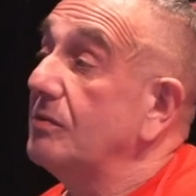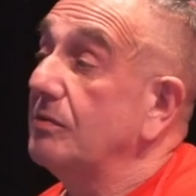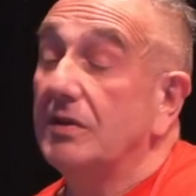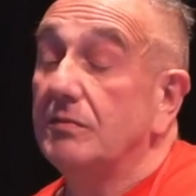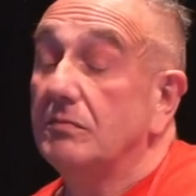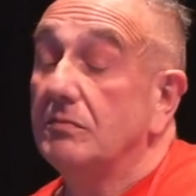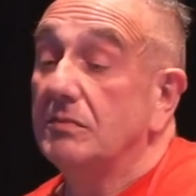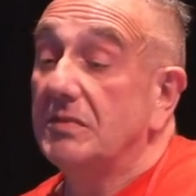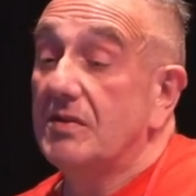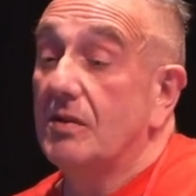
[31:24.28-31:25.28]
it.
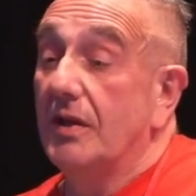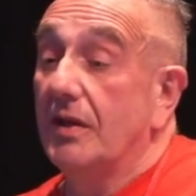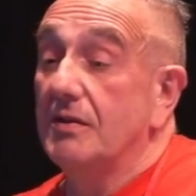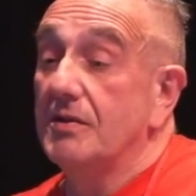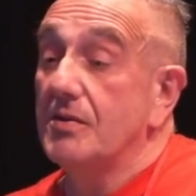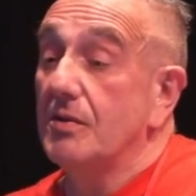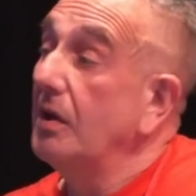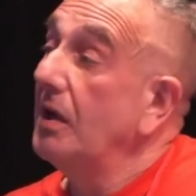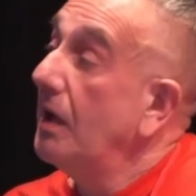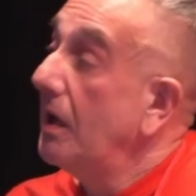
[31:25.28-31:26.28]
It's all English. So
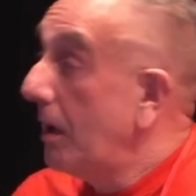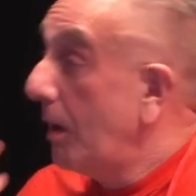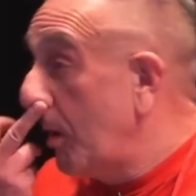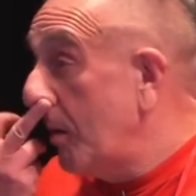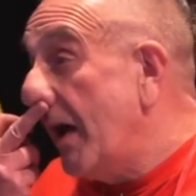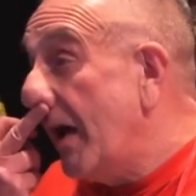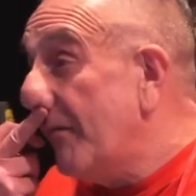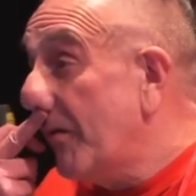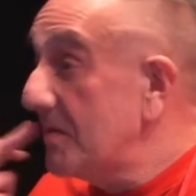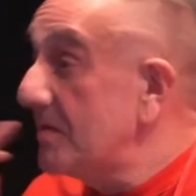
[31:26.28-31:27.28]
all the
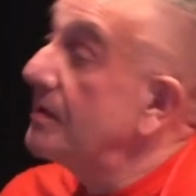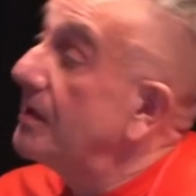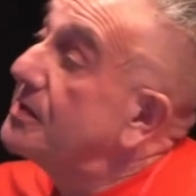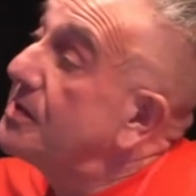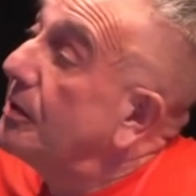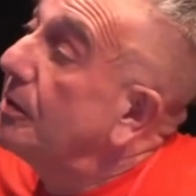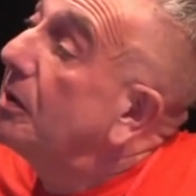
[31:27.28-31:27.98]
efforts they do,